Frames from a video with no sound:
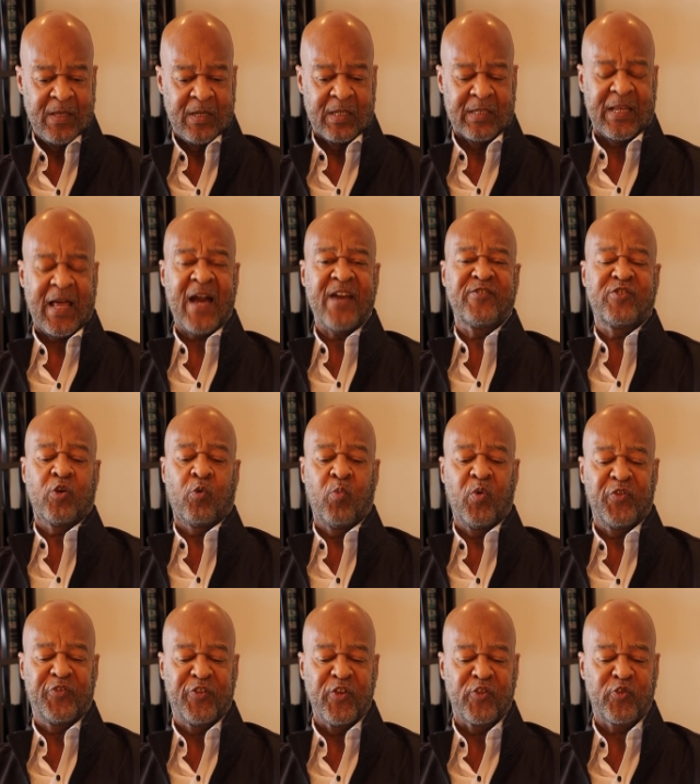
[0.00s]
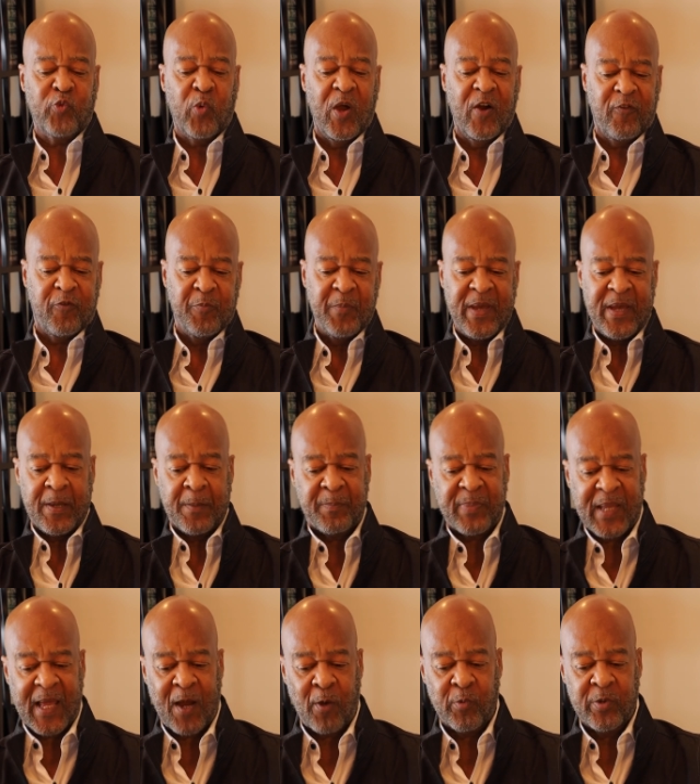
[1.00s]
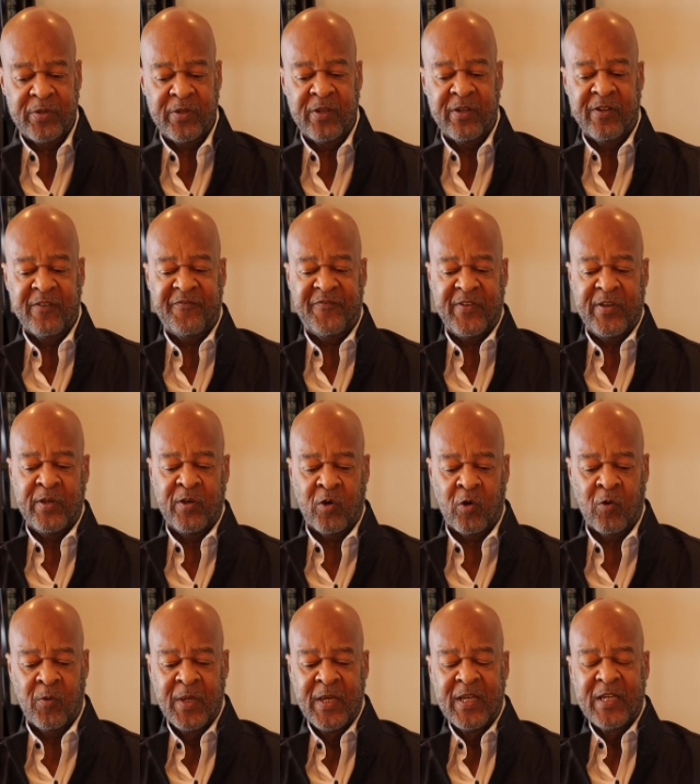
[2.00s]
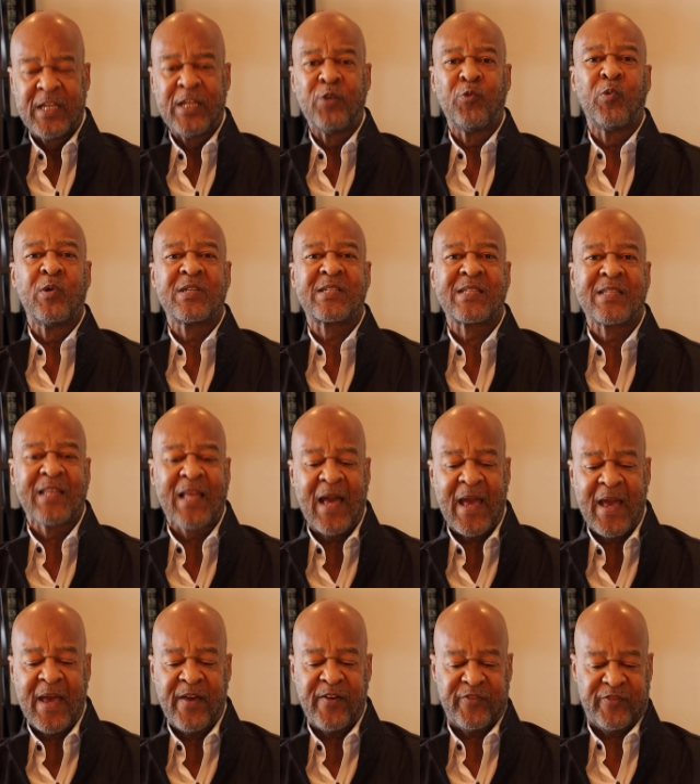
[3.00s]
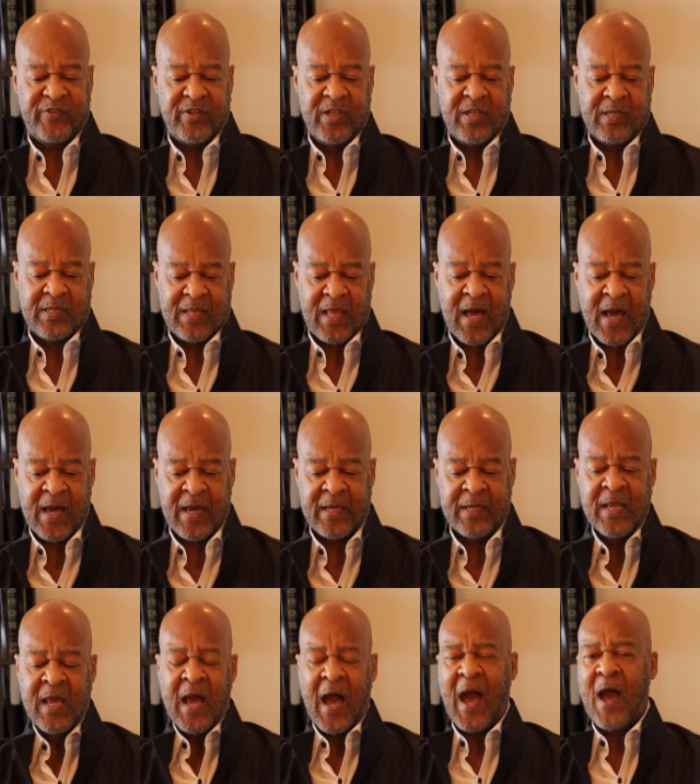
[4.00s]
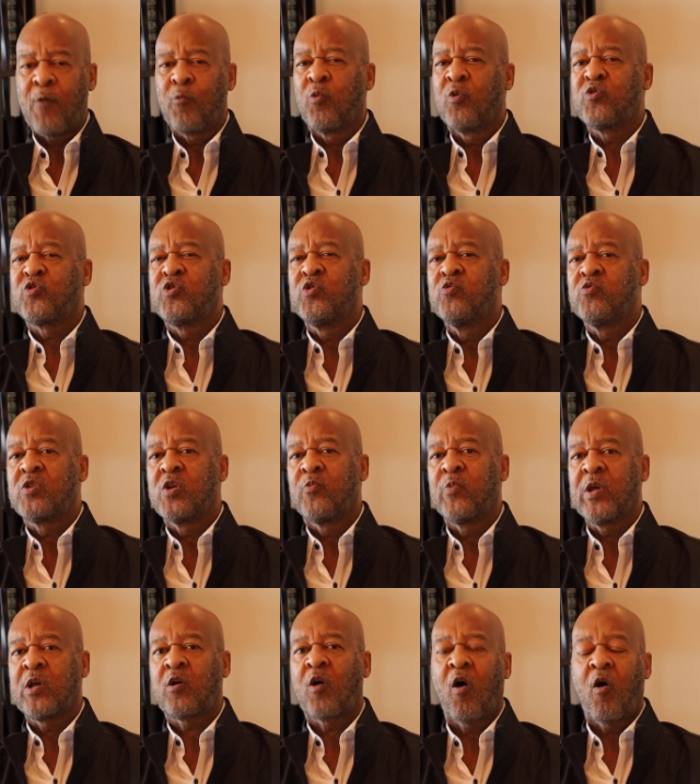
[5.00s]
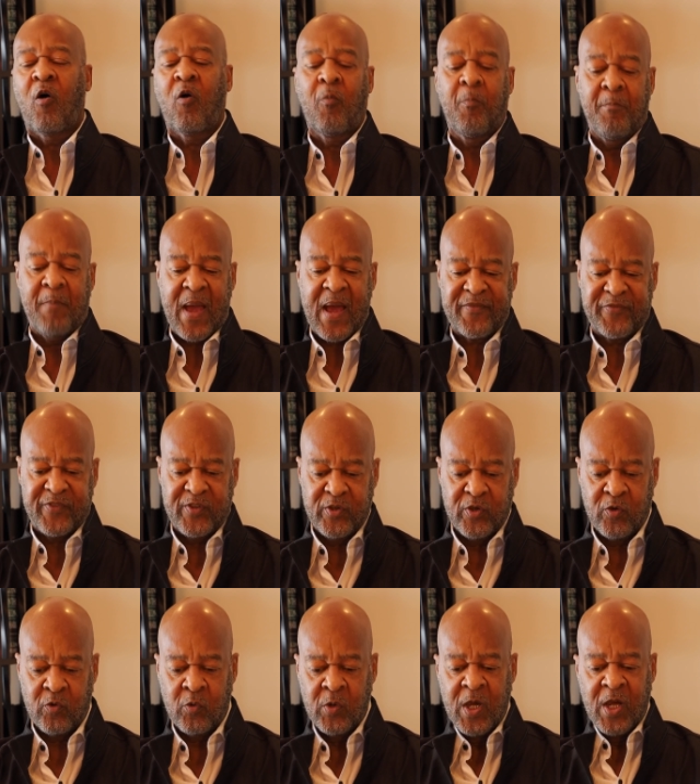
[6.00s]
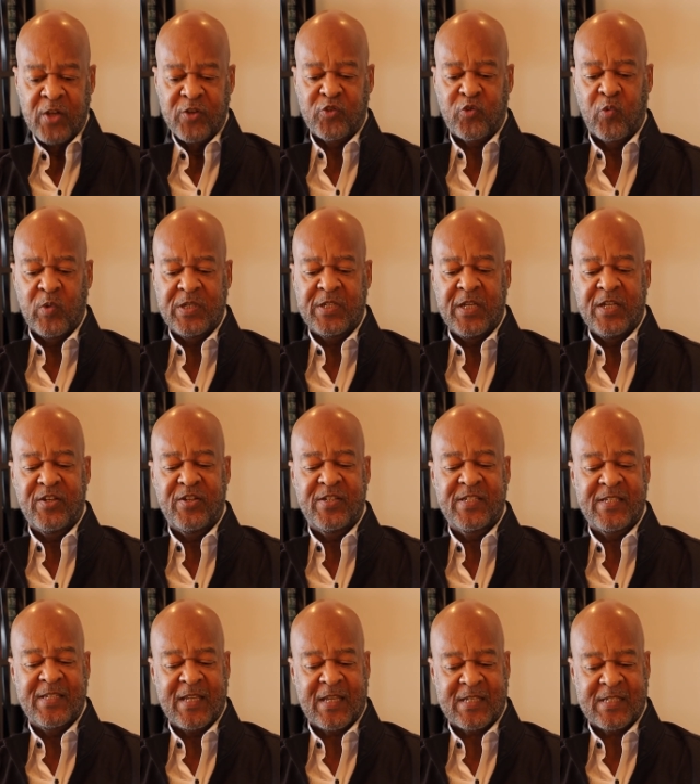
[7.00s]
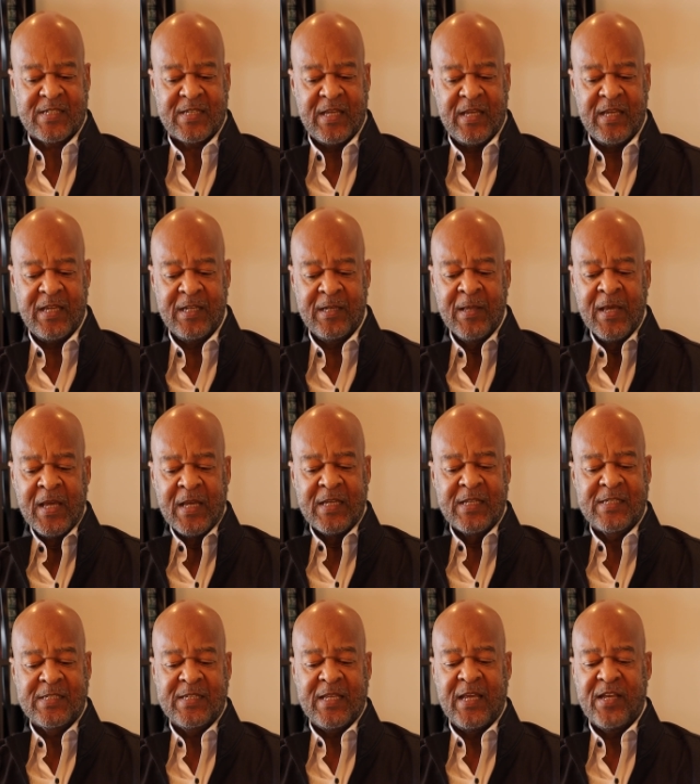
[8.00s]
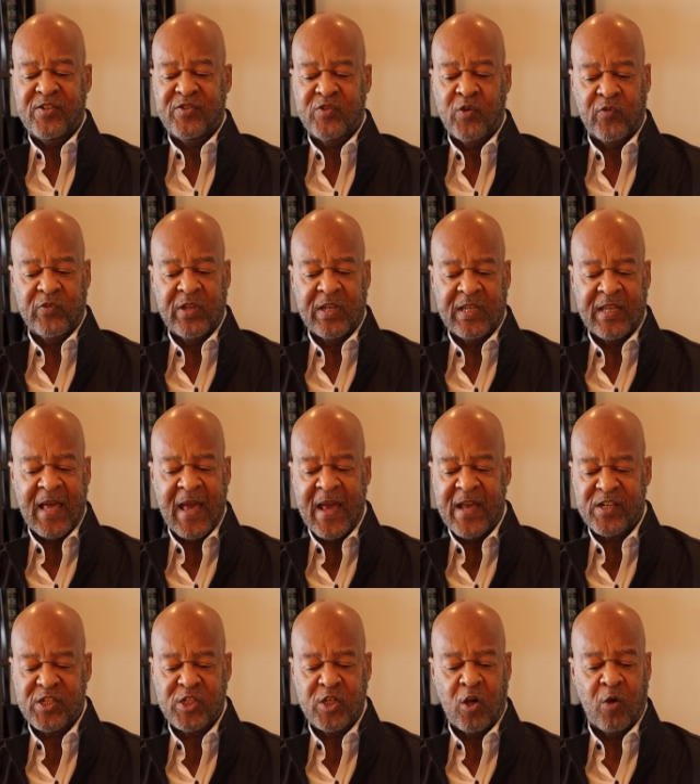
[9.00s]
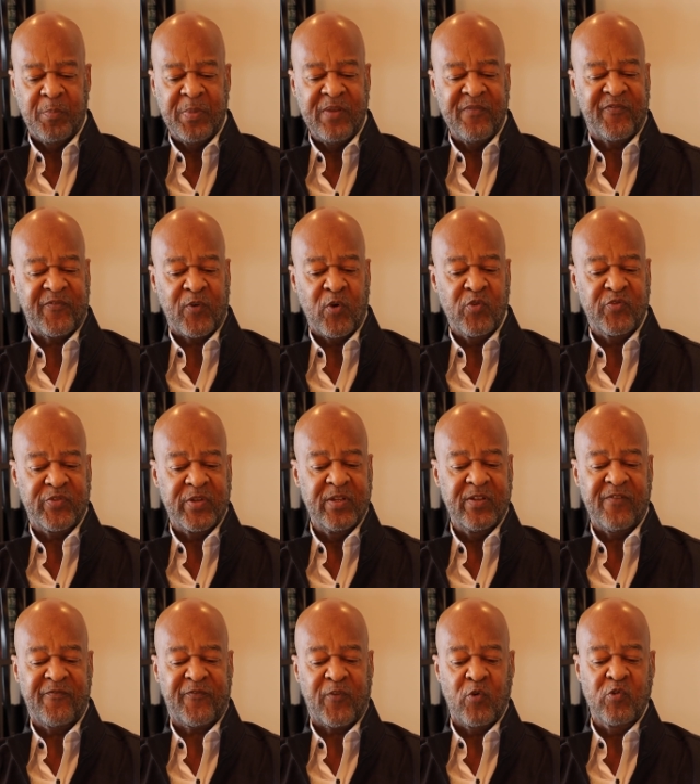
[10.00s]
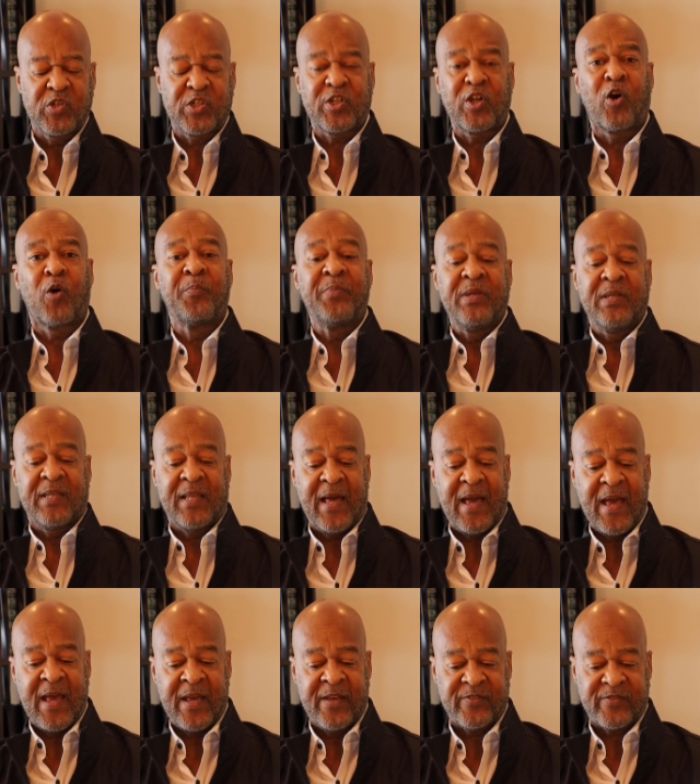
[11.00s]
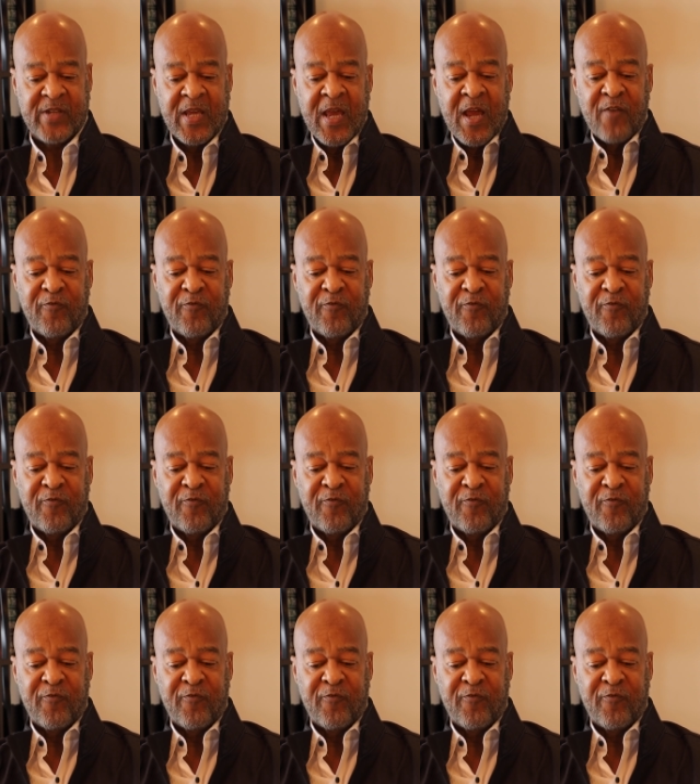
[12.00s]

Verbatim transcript: Elisha was the 12th man plowing in the field. He was last in line. I want you to recall Matthew 20, 16. It says, So the last shall be first, and the first shall be last.